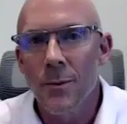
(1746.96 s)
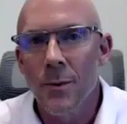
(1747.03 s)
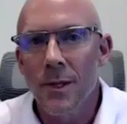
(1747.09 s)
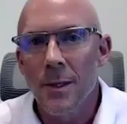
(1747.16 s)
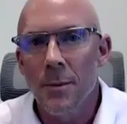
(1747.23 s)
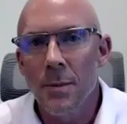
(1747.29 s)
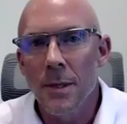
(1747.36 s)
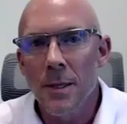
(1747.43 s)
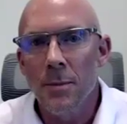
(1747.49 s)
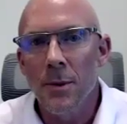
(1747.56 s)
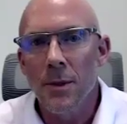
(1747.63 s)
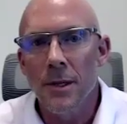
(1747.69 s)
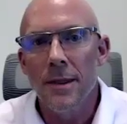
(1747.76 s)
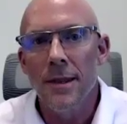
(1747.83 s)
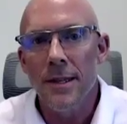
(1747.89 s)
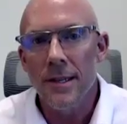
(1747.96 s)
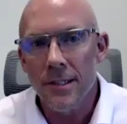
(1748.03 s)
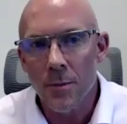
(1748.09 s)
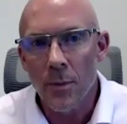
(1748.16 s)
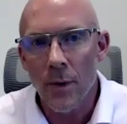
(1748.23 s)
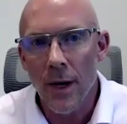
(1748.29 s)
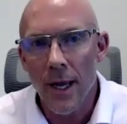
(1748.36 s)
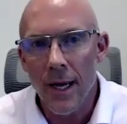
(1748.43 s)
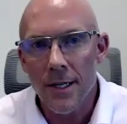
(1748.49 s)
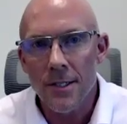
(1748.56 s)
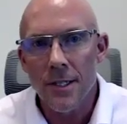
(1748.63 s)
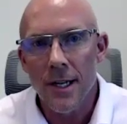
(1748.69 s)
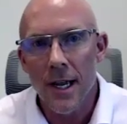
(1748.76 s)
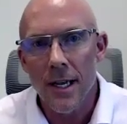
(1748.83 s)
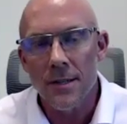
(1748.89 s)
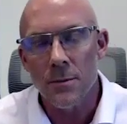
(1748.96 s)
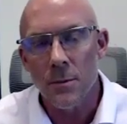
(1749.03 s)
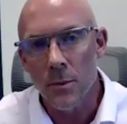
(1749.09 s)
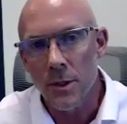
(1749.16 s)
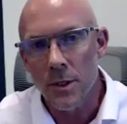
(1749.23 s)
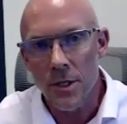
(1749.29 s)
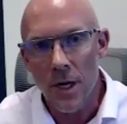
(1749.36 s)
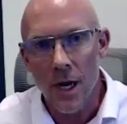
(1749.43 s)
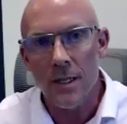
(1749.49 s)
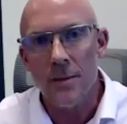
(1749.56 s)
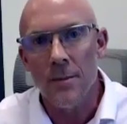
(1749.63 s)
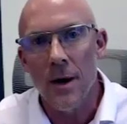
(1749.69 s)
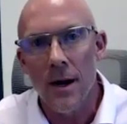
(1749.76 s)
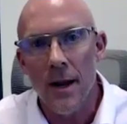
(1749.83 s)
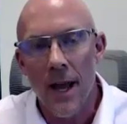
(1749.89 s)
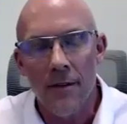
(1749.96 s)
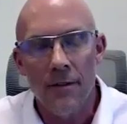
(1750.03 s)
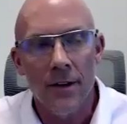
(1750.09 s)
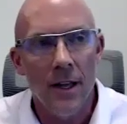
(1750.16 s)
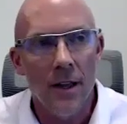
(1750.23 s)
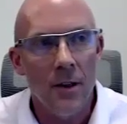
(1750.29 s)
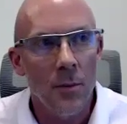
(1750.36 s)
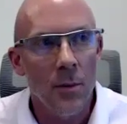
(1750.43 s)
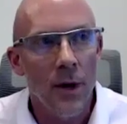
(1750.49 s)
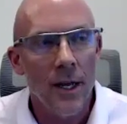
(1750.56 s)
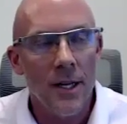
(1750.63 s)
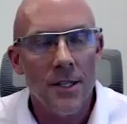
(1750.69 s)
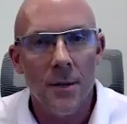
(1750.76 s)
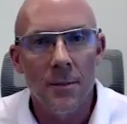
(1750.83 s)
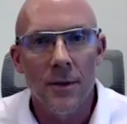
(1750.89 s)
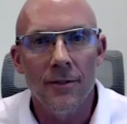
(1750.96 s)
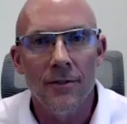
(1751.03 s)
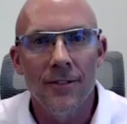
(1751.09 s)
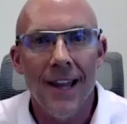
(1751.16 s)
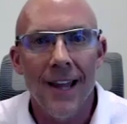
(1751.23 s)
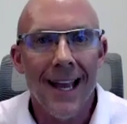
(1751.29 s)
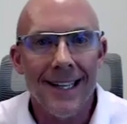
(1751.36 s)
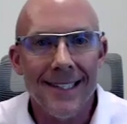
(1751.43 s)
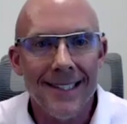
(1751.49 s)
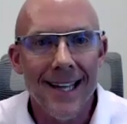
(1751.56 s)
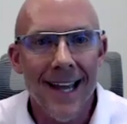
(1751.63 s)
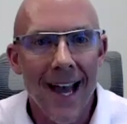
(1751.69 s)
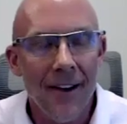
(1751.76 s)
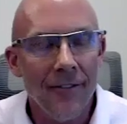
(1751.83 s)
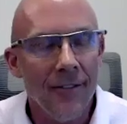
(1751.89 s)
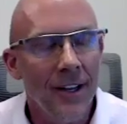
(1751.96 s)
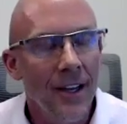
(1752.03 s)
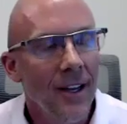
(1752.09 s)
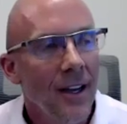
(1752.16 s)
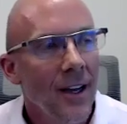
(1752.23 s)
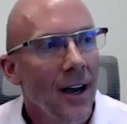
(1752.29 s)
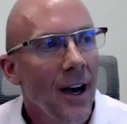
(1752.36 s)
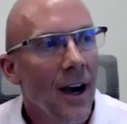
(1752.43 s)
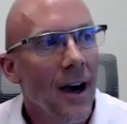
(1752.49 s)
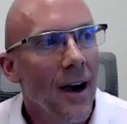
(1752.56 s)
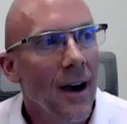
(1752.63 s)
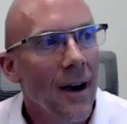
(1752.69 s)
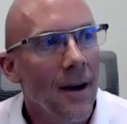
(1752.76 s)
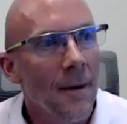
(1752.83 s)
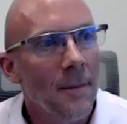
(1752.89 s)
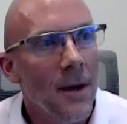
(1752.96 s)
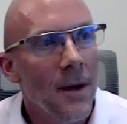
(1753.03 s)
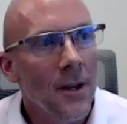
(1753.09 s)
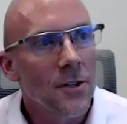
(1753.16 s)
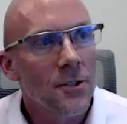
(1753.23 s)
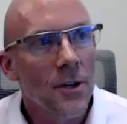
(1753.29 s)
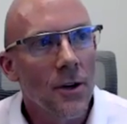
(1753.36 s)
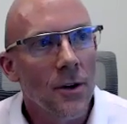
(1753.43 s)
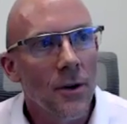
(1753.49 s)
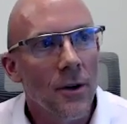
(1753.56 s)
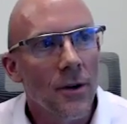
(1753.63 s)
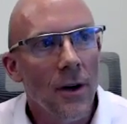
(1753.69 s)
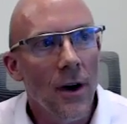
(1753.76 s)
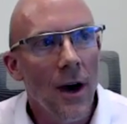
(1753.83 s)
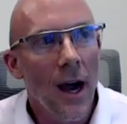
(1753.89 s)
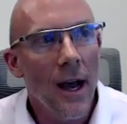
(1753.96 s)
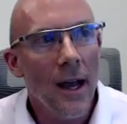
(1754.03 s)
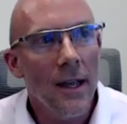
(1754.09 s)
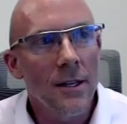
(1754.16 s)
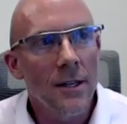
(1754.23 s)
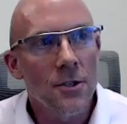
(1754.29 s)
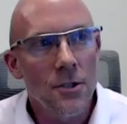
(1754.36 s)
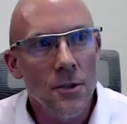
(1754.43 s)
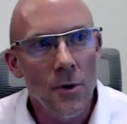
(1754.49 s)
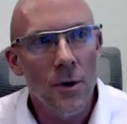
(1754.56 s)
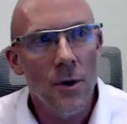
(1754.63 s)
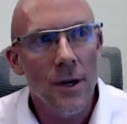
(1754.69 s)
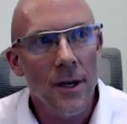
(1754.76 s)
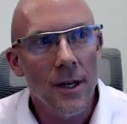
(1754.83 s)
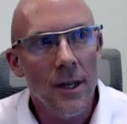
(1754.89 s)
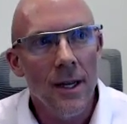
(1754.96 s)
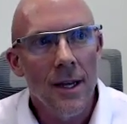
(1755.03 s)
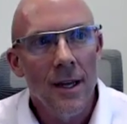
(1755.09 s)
with the people in this branch, and as we talked about, I have another branch up in Flagstaff. So no, I enjoy